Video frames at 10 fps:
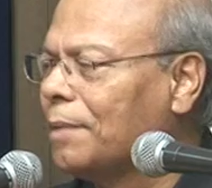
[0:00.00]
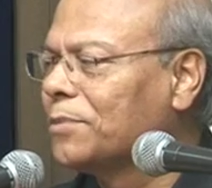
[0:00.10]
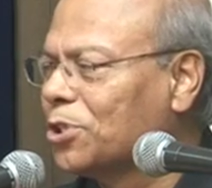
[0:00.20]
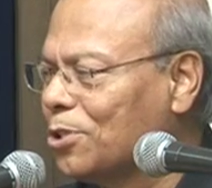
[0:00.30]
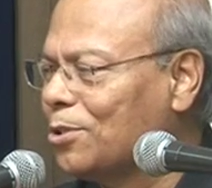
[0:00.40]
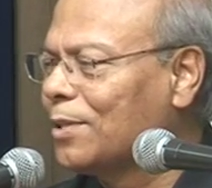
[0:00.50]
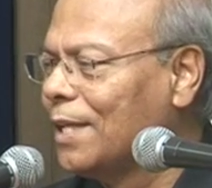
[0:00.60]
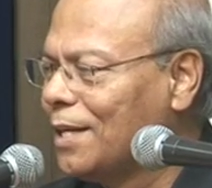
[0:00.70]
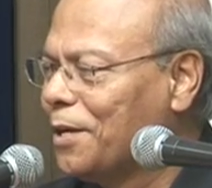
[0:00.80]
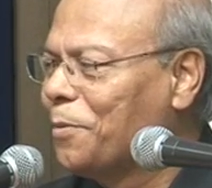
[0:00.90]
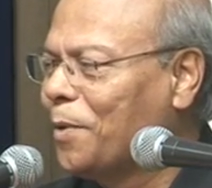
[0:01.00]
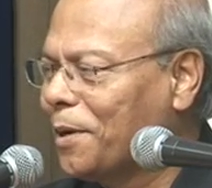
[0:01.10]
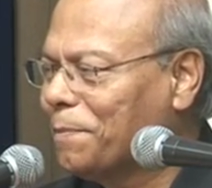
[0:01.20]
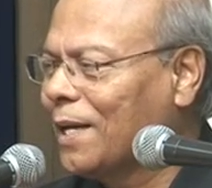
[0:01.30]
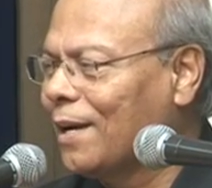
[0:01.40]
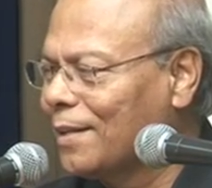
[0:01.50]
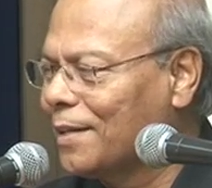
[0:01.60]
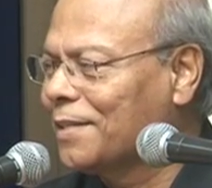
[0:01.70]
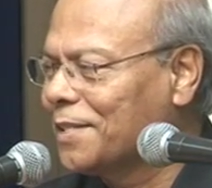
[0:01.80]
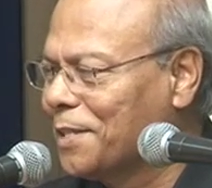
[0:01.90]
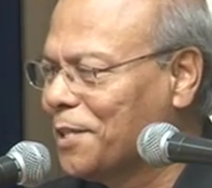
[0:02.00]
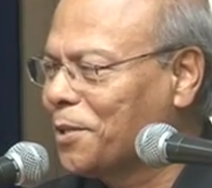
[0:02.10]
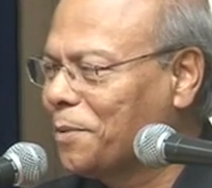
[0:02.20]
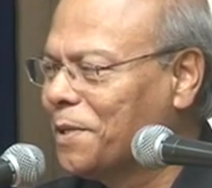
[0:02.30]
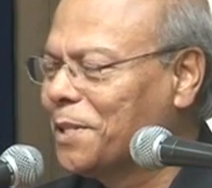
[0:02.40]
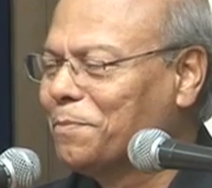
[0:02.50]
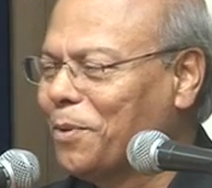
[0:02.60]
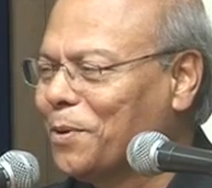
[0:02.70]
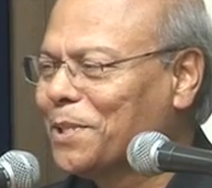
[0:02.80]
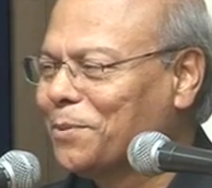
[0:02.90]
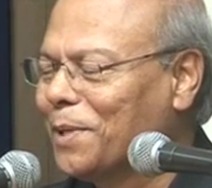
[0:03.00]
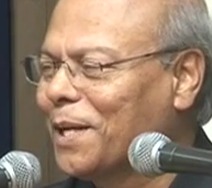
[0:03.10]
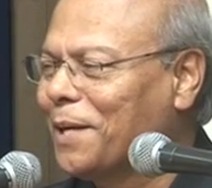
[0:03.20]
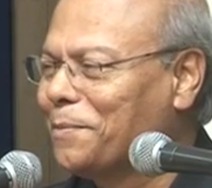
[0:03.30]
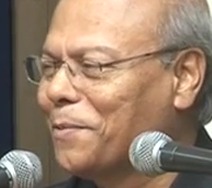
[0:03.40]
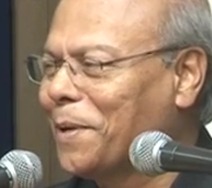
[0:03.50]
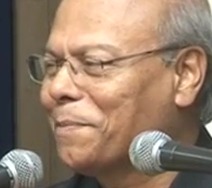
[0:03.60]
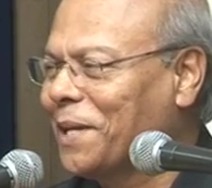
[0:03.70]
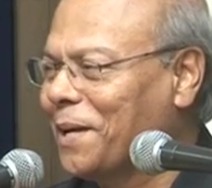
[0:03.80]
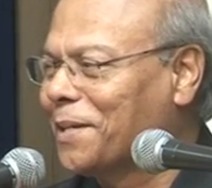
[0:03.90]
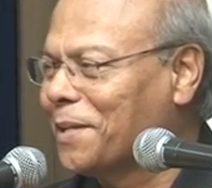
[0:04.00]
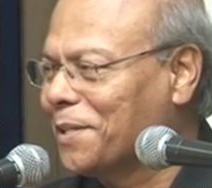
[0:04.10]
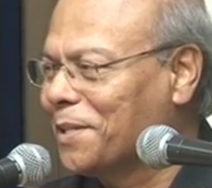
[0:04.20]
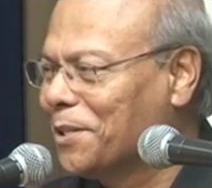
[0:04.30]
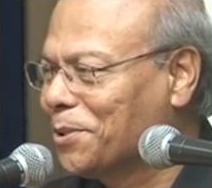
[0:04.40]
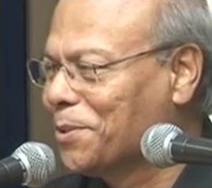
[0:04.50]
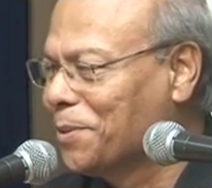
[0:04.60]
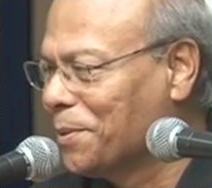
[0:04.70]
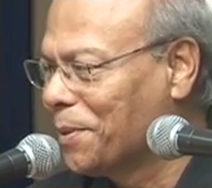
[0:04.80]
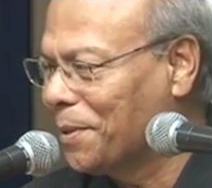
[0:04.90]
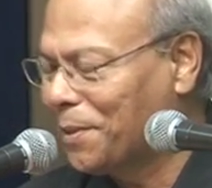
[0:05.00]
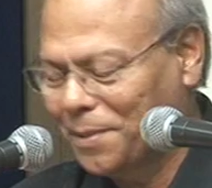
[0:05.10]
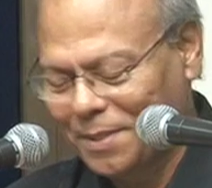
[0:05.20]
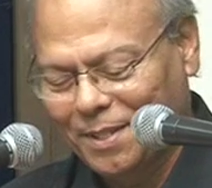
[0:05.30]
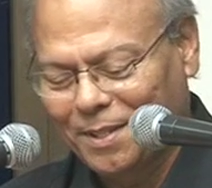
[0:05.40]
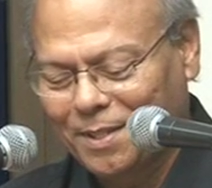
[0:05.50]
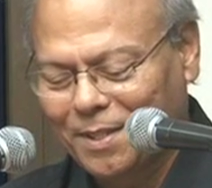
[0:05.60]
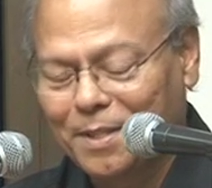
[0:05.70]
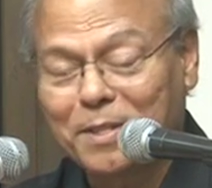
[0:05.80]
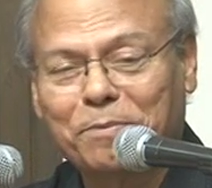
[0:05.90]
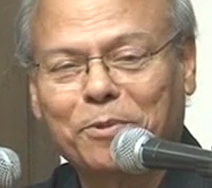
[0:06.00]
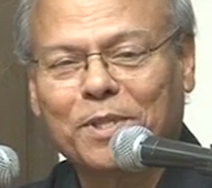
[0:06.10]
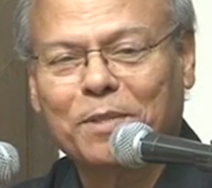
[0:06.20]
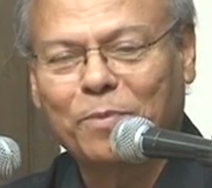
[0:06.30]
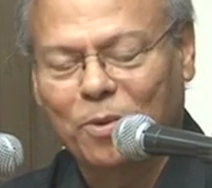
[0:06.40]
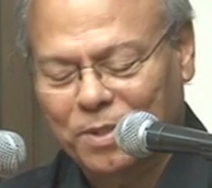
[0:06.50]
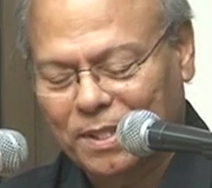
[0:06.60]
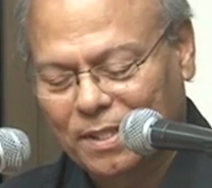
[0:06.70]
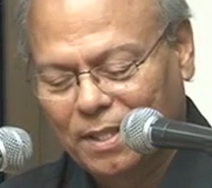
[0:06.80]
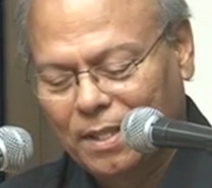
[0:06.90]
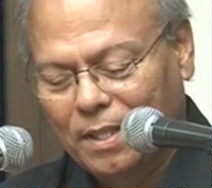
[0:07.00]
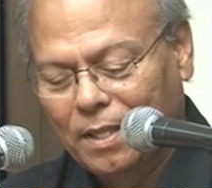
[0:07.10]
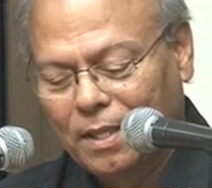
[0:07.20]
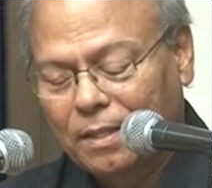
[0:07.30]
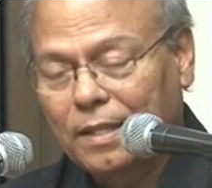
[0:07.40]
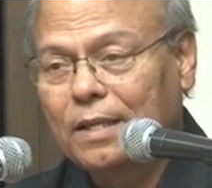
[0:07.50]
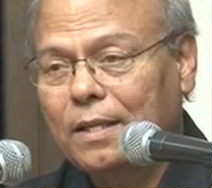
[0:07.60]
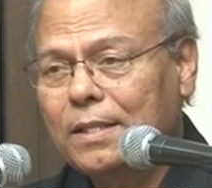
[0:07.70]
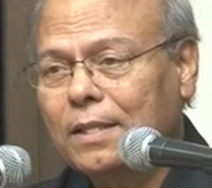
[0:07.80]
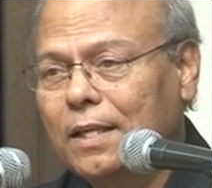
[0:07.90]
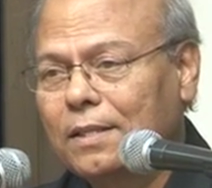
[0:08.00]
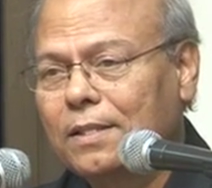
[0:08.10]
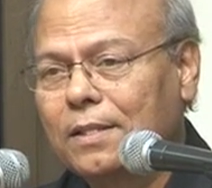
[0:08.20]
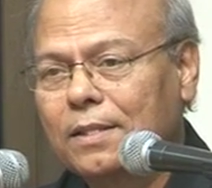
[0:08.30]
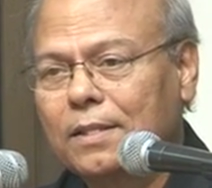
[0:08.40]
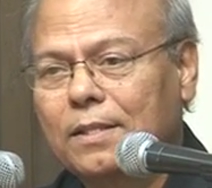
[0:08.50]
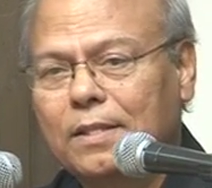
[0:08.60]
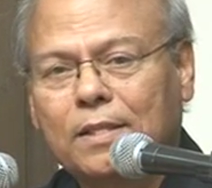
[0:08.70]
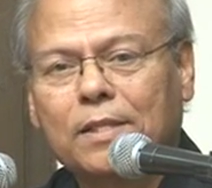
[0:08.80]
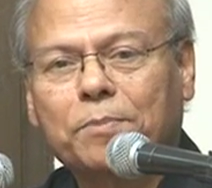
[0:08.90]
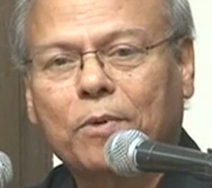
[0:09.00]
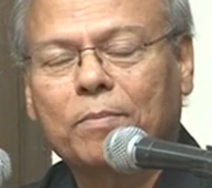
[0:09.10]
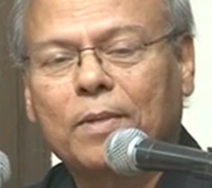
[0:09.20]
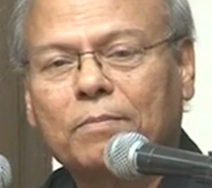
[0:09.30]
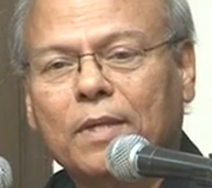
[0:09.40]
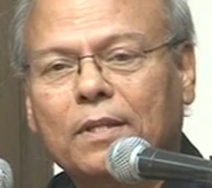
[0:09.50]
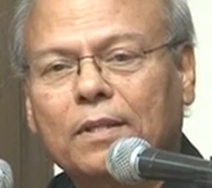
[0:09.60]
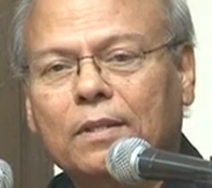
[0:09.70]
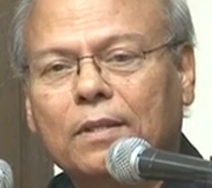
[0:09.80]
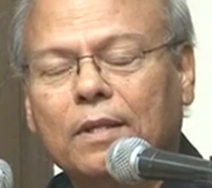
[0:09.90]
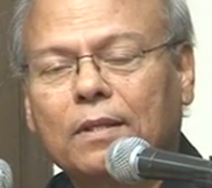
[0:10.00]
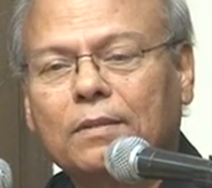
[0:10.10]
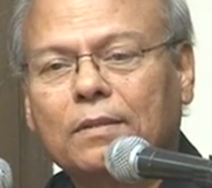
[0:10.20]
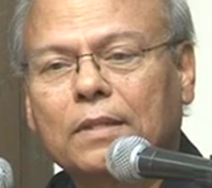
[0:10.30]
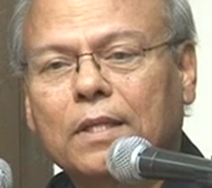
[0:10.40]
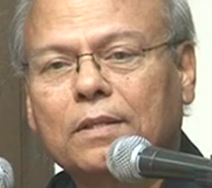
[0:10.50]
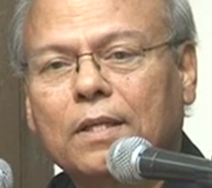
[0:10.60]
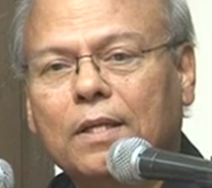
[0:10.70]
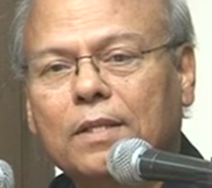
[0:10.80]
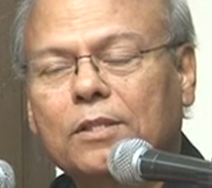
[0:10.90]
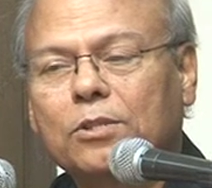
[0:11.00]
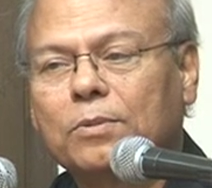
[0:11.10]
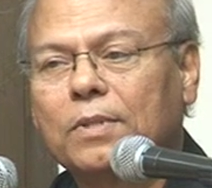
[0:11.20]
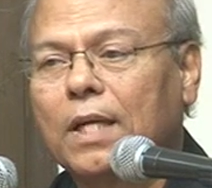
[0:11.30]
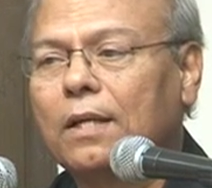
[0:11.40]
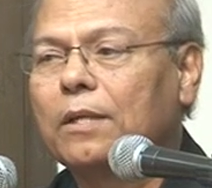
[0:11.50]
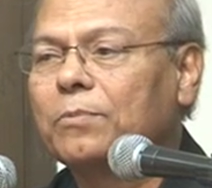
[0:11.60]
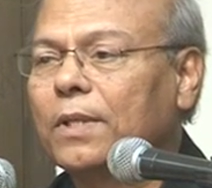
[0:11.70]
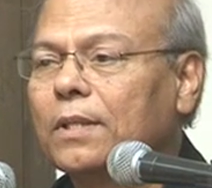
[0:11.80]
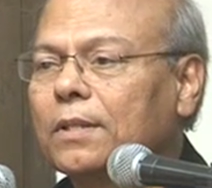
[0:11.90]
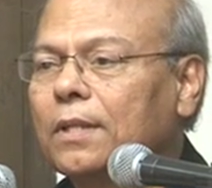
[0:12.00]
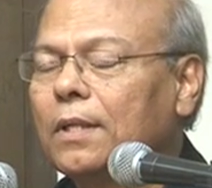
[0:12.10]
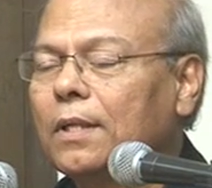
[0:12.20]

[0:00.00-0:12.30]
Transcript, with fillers: am sure one after another series of his books will come, one after another issue uh, uh, in his future books. The energy crisis is a serious problem and, and that has to deal with